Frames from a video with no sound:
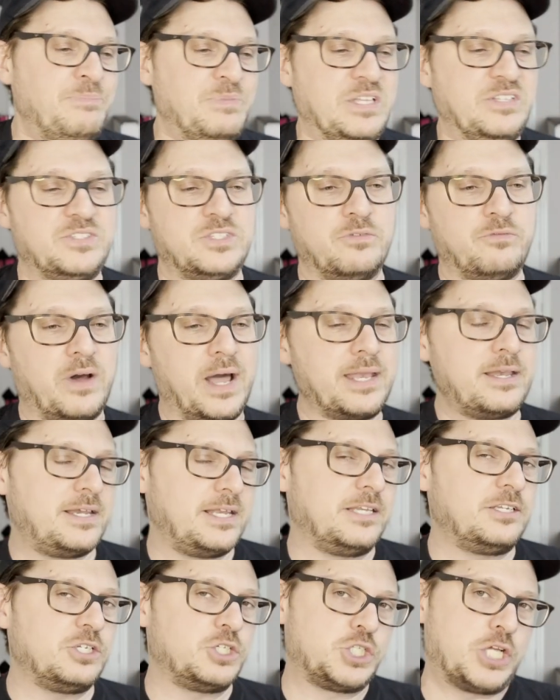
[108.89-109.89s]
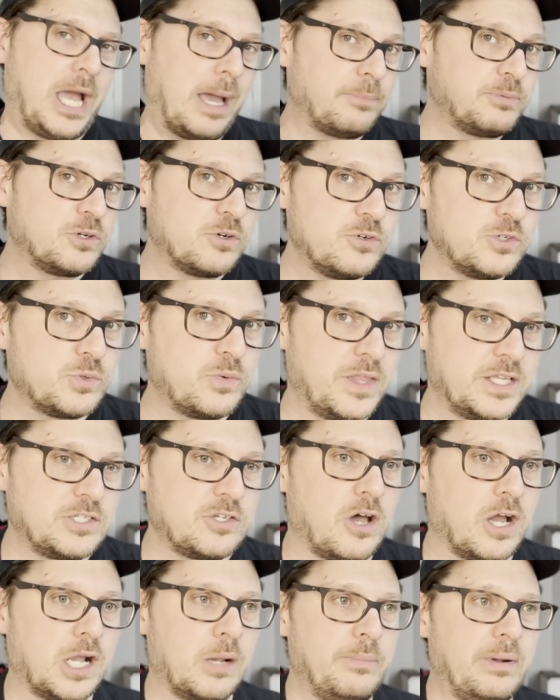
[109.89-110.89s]
It's divided into chapters where they
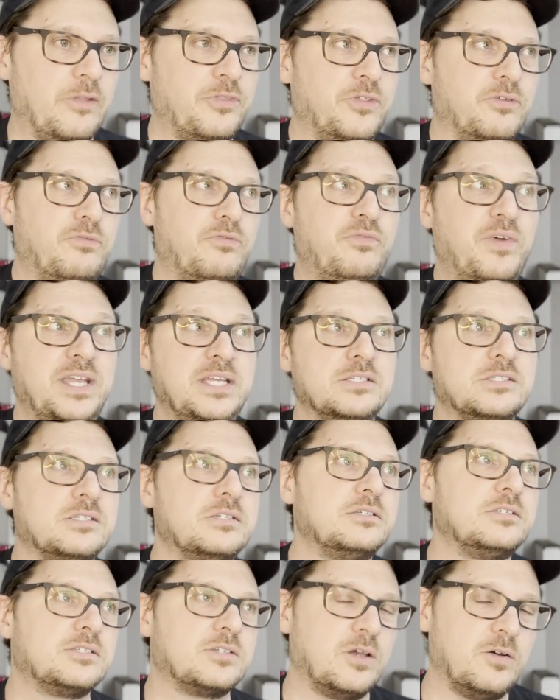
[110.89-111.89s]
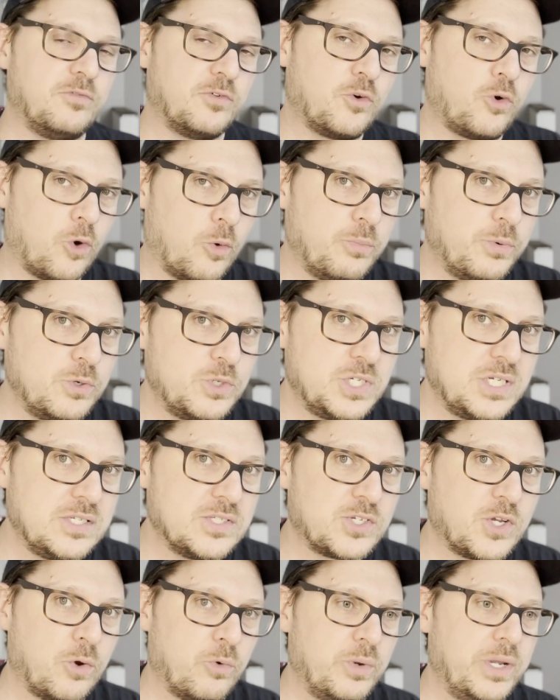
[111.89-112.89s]
talk about the phases of
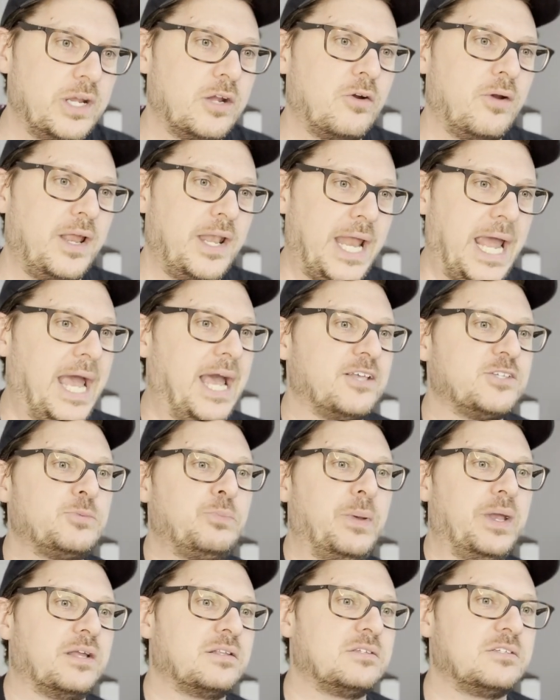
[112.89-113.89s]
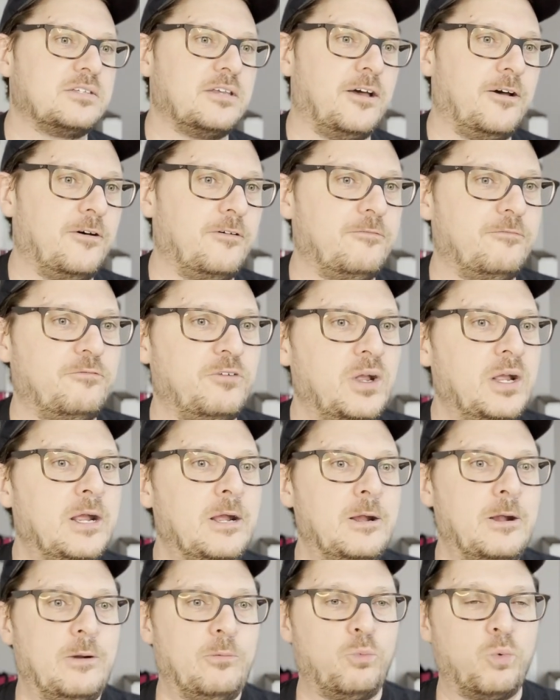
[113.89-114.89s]
Corbucci's career and aspects of
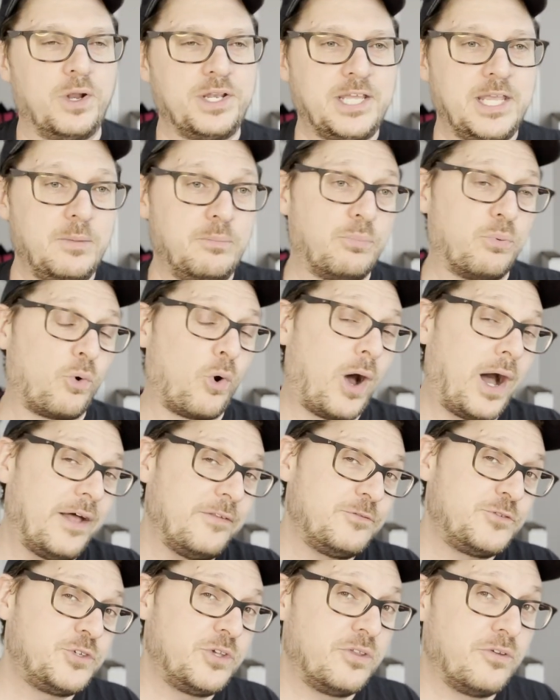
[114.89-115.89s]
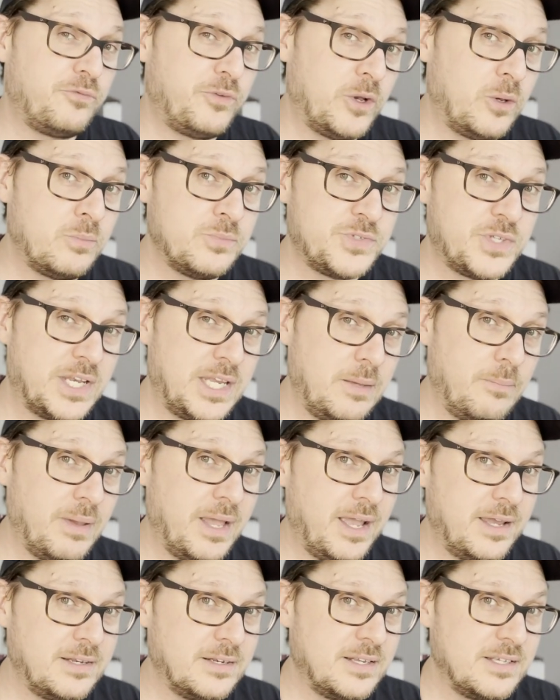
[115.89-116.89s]
what he brought to the films that he
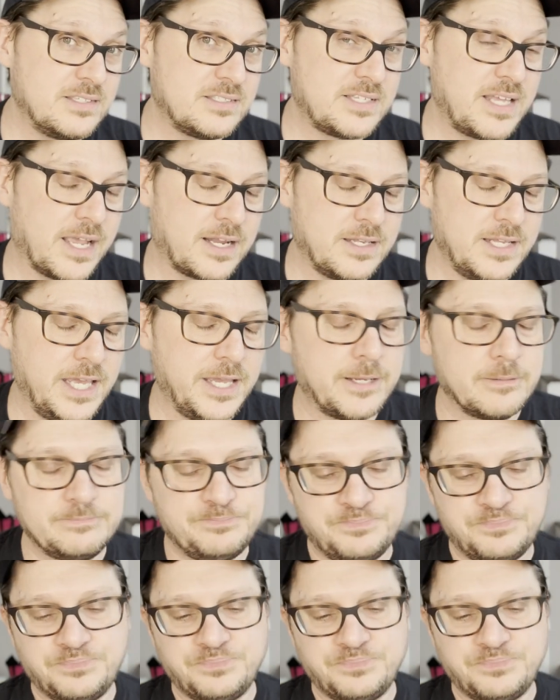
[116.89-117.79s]
made and his technique.